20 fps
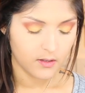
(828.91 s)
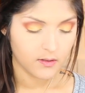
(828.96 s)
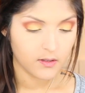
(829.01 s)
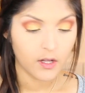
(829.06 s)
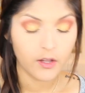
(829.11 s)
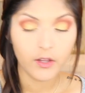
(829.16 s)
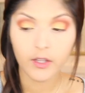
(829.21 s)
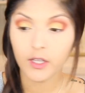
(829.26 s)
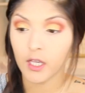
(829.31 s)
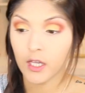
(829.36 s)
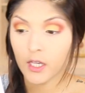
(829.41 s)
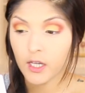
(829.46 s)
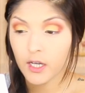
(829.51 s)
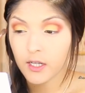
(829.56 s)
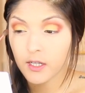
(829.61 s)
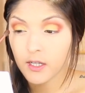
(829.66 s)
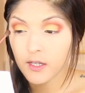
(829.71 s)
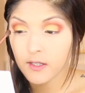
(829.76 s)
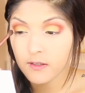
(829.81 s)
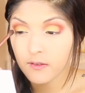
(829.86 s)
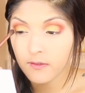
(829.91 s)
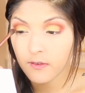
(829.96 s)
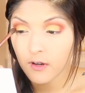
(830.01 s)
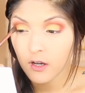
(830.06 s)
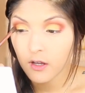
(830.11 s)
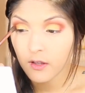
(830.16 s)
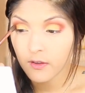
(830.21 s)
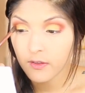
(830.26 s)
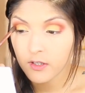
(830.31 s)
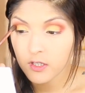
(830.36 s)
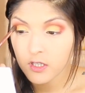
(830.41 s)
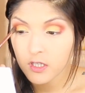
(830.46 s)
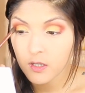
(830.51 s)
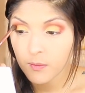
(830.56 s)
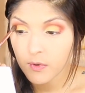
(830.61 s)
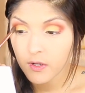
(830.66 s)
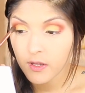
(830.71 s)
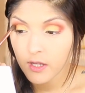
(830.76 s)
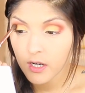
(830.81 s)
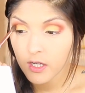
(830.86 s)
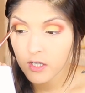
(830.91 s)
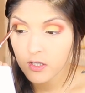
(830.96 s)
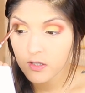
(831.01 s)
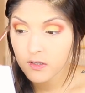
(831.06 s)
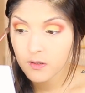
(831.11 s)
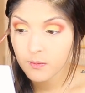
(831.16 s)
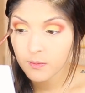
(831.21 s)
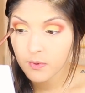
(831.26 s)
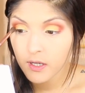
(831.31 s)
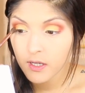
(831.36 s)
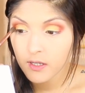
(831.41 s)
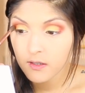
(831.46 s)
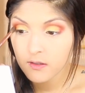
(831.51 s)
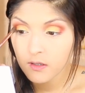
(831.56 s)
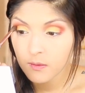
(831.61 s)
good because of all the shimmer that I just applied.